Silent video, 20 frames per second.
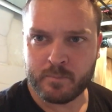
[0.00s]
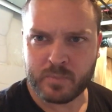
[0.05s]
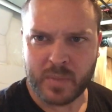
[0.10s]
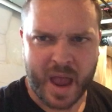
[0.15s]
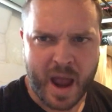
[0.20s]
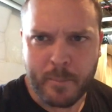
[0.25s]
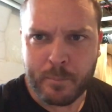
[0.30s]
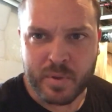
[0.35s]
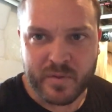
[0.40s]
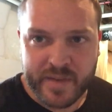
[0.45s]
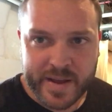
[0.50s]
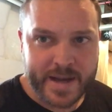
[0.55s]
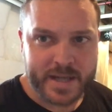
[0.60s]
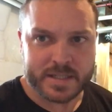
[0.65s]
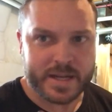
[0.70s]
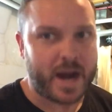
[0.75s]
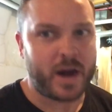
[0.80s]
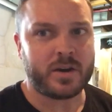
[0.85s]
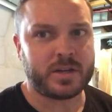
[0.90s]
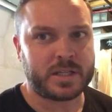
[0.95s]
have prevented
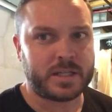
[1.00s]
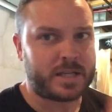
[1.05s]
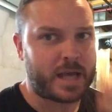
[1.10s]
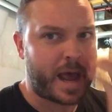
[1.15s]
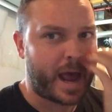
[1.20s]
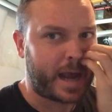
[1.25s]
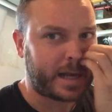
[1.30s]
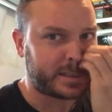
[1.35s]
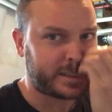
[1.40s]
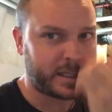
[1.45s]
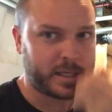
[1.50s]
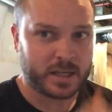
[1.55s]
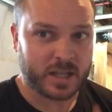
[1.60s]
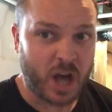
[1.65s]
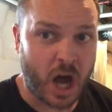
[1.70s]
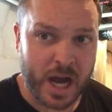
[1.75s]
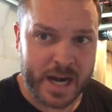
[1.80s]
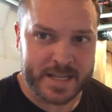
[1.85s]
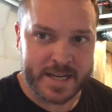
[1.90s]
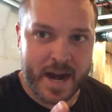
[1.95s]
terrorist attacks,
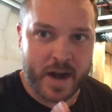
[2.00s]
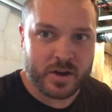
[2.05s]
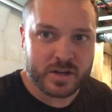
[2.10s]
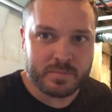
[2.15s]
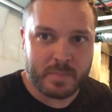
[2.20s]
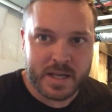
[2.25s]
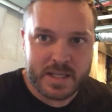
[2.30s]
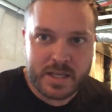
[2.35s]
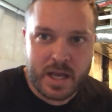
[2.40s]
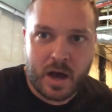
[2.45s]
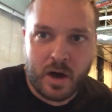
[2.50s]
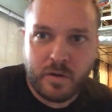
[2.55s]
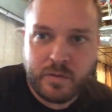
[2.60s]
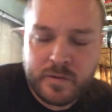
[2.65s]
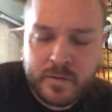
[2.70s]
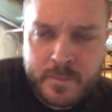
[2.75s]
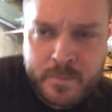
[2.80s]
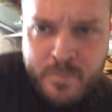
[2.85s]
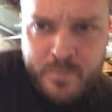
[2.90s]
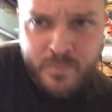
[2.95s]
caught a terrorist myself.